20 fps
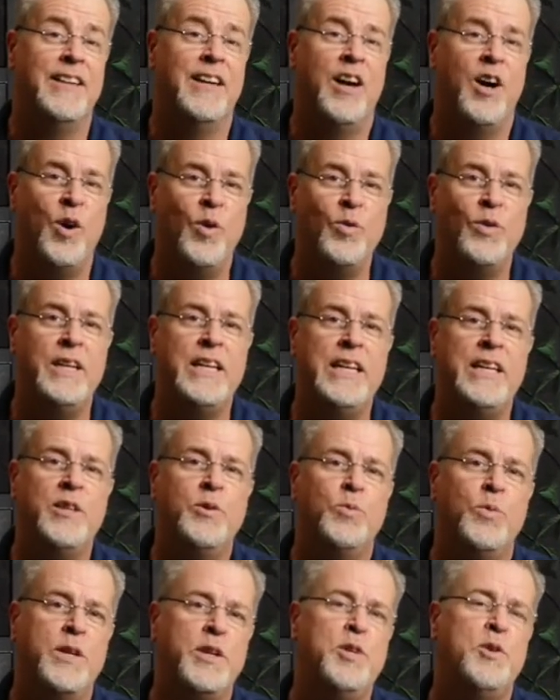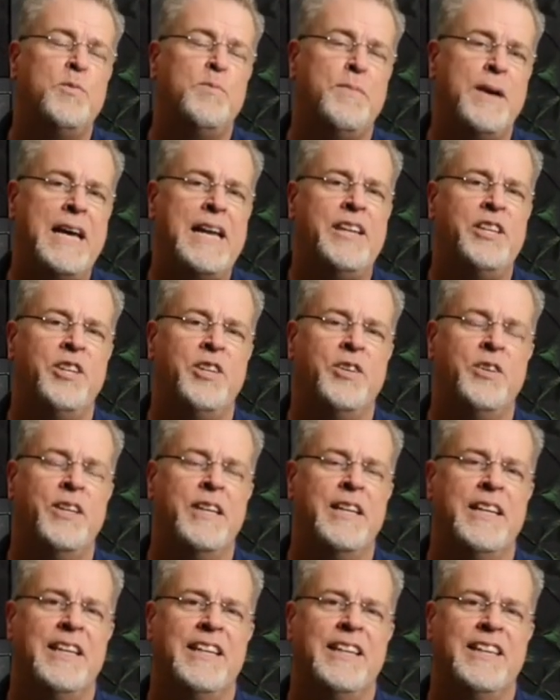Only the one who made you
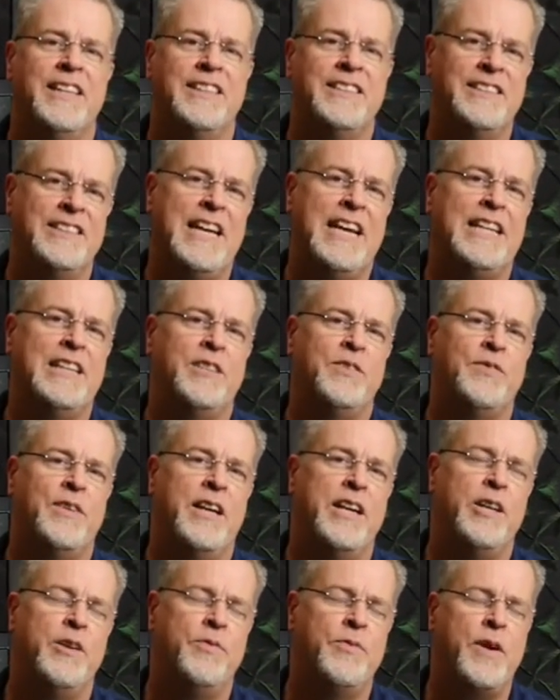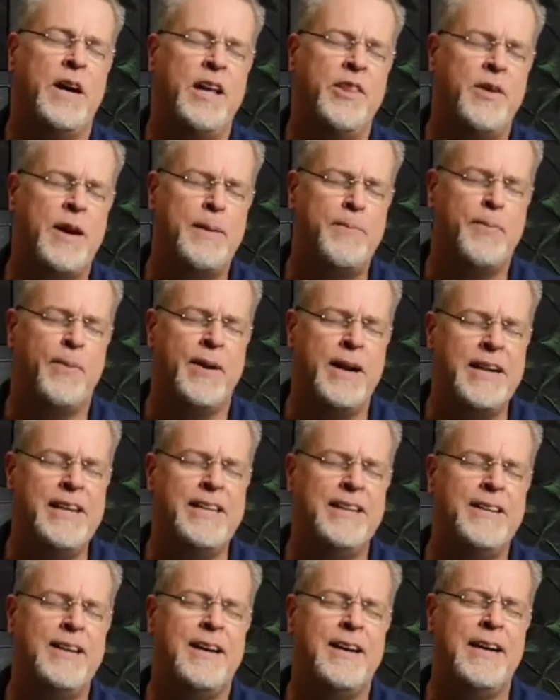can satisfy you. Father, I pray
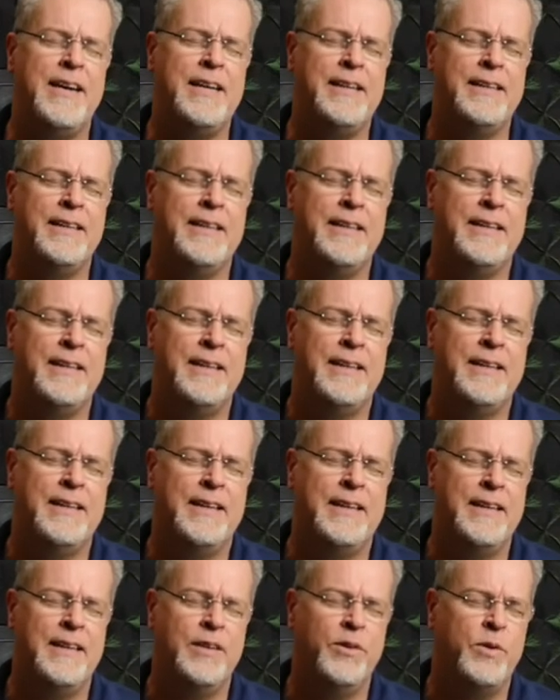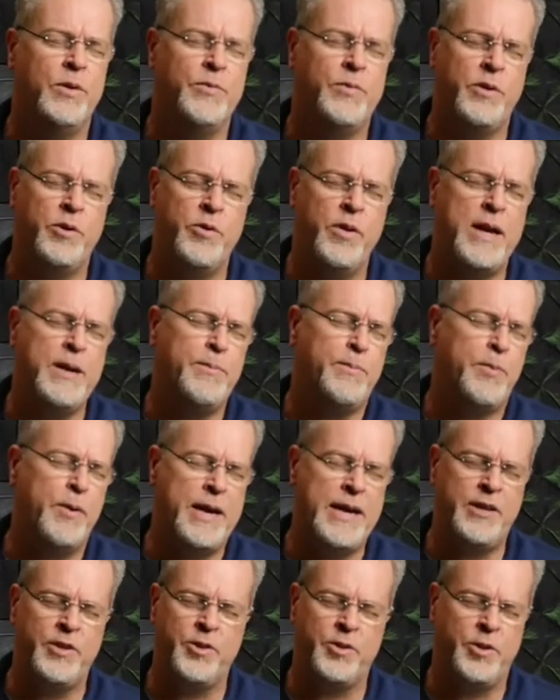tonight, uh, Lord, for great
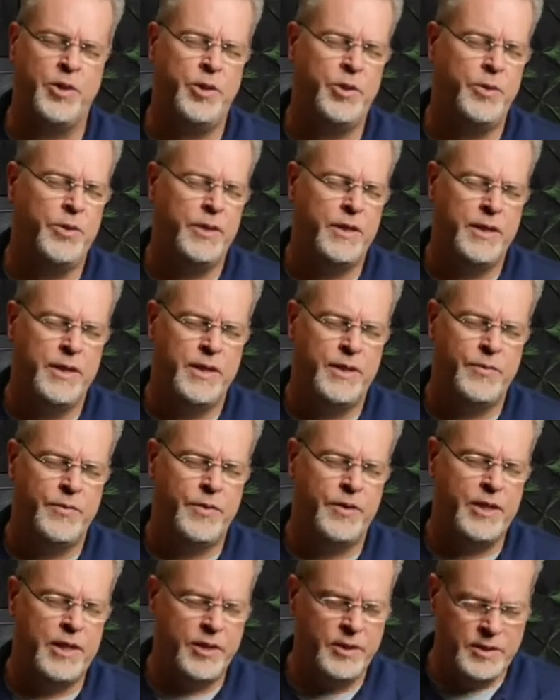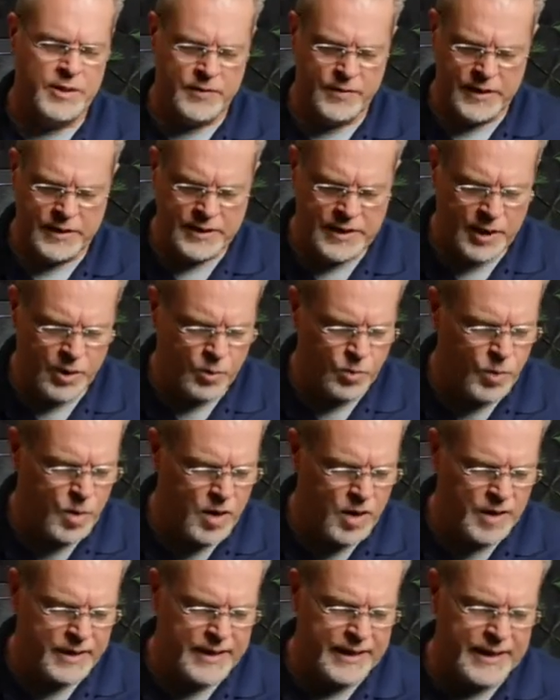breakthrough for those of us here
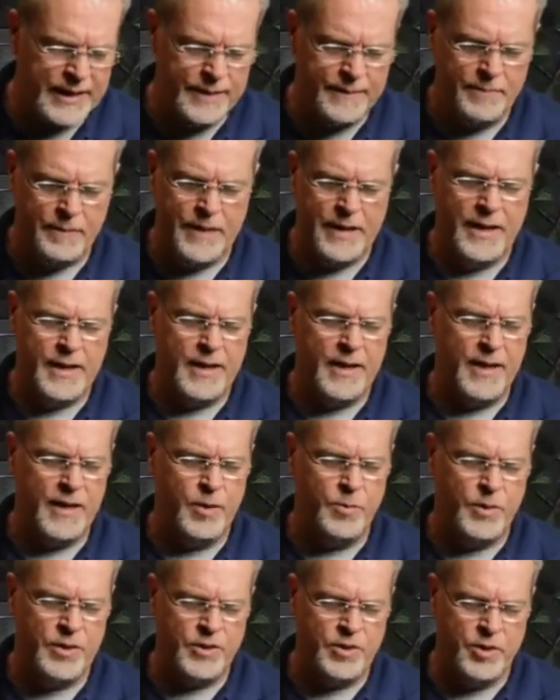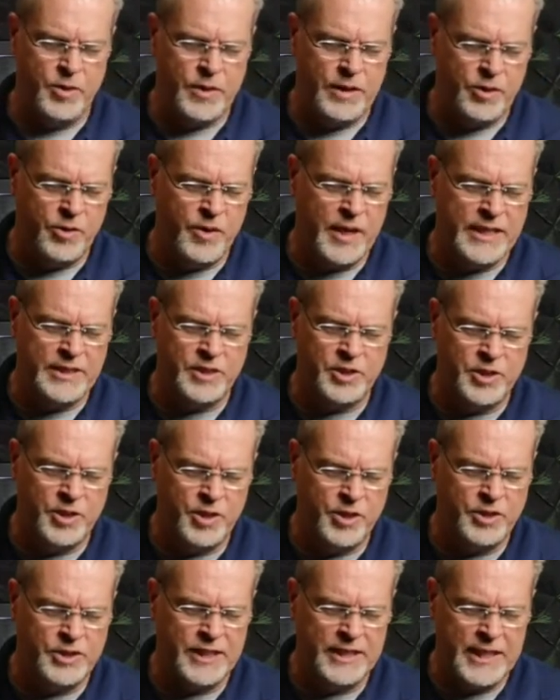walking uh, with you at Grace
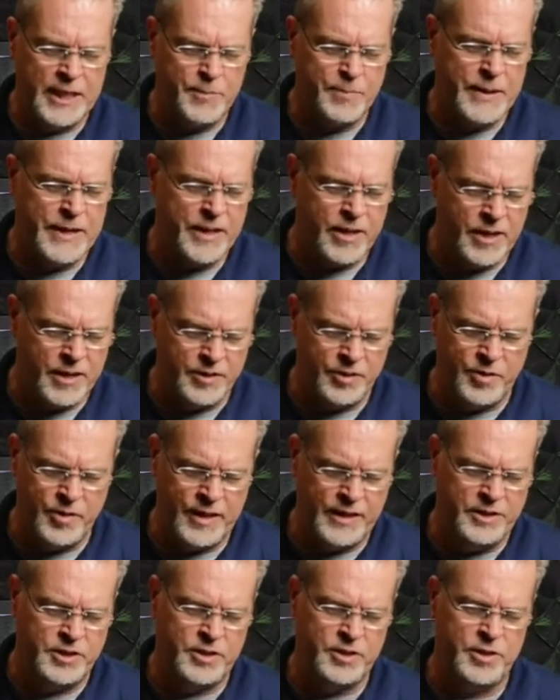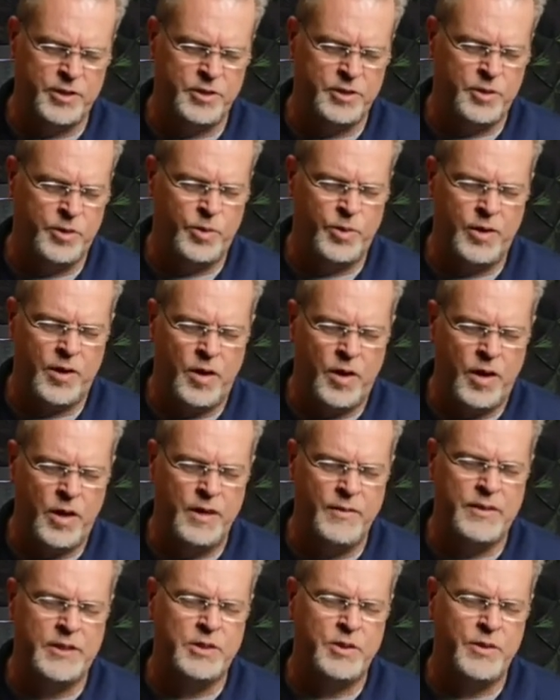Church and then beyond Grace Church. Lord, all
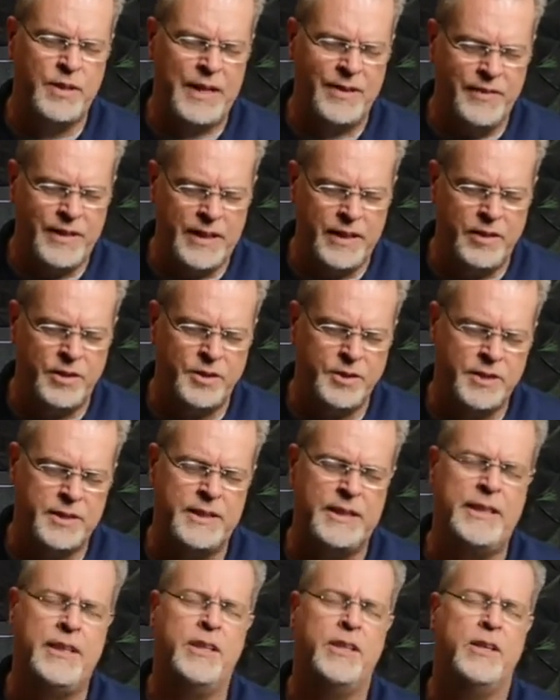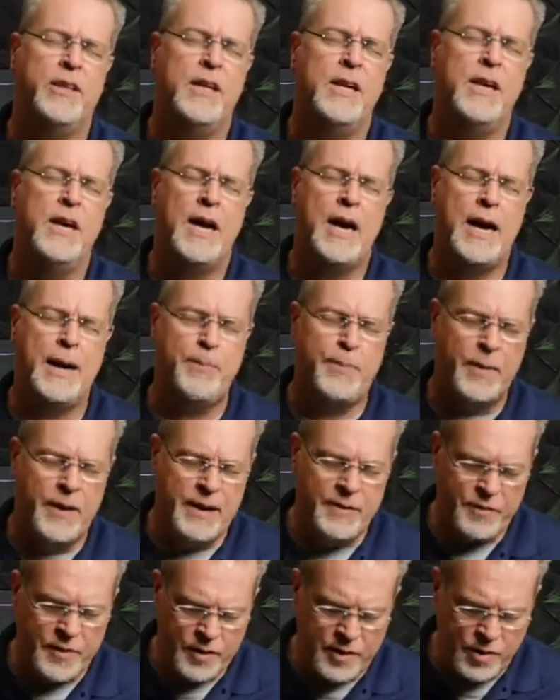of us who have ears to hear, I
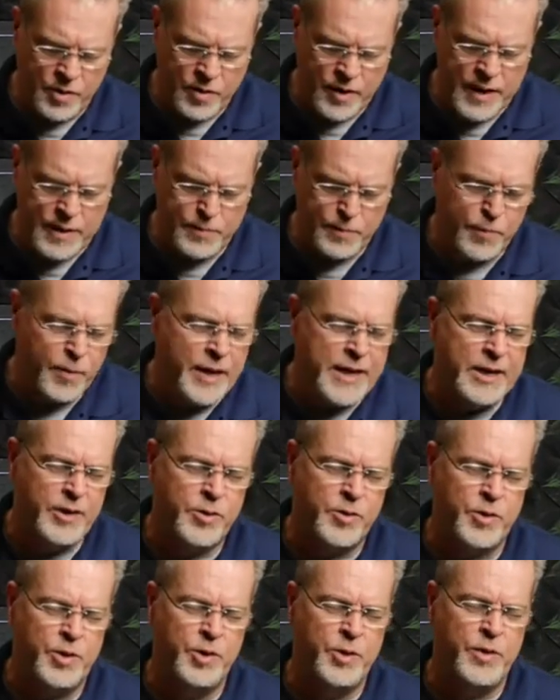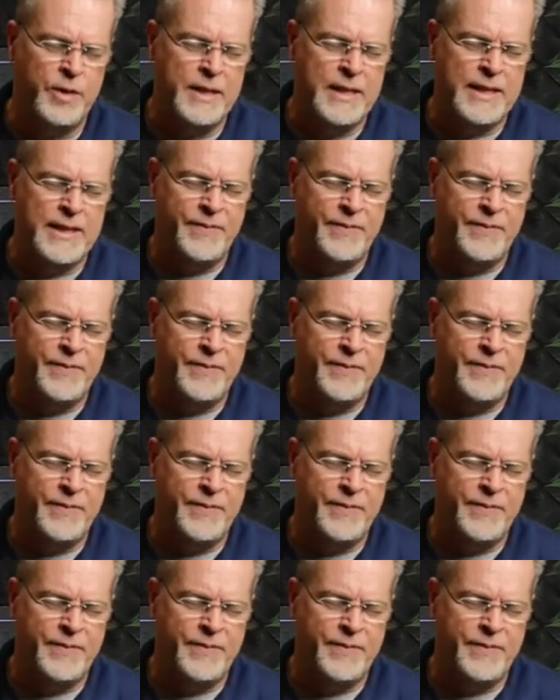pray for a great breakthrough.